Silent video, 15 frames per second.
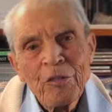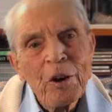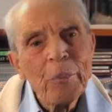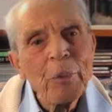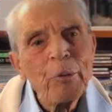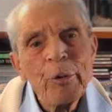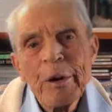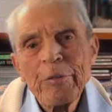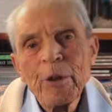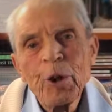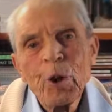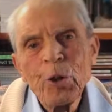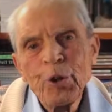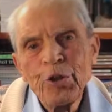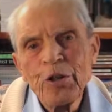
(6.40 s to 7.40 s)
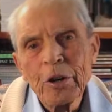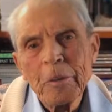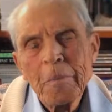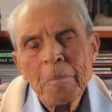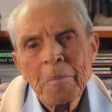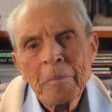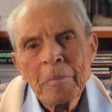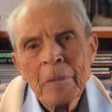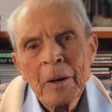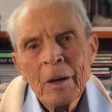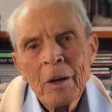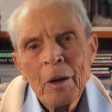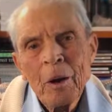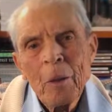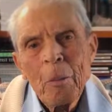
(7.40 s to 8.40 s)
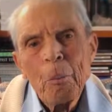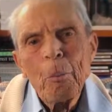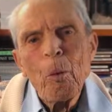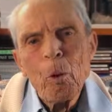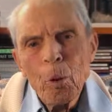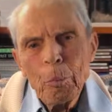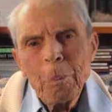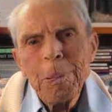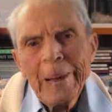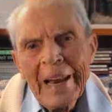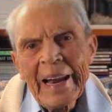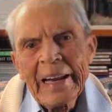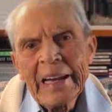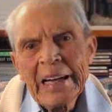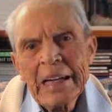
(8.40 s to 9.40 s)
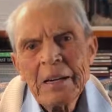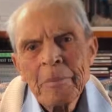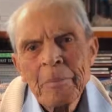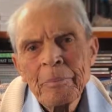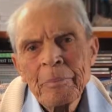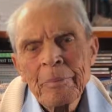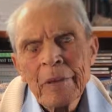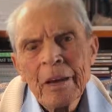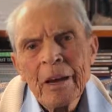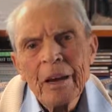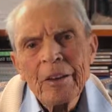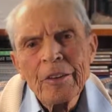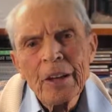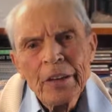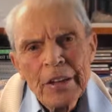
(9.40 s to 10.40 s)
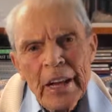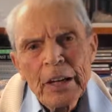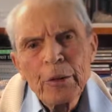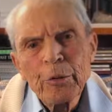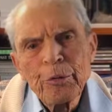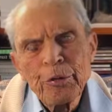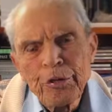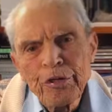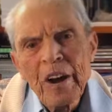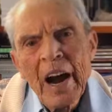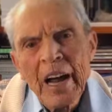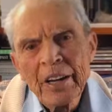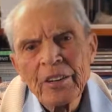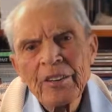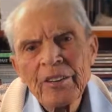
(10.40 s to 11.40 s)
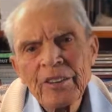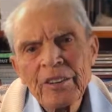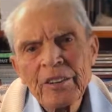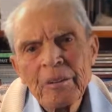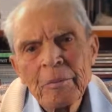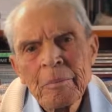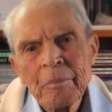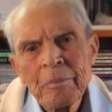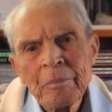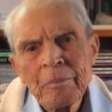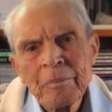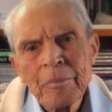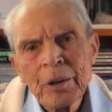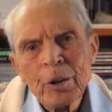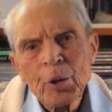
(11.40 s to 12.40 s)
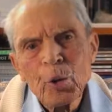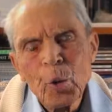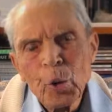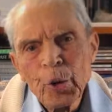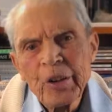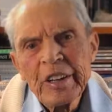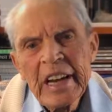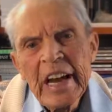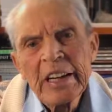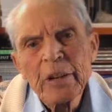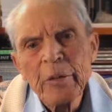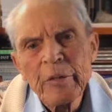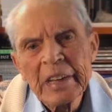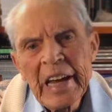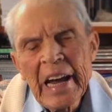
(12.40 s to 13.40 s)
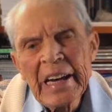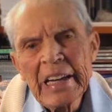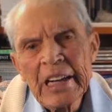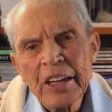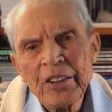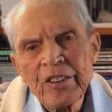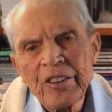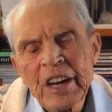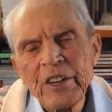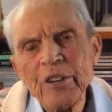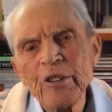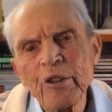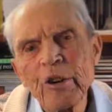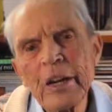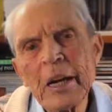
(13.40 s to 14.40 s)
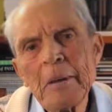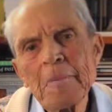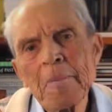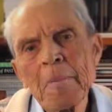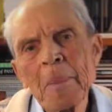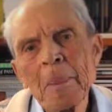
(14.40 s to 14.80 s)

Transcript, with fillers: from a revolution more bloody than that of France towards the end of the 18th century.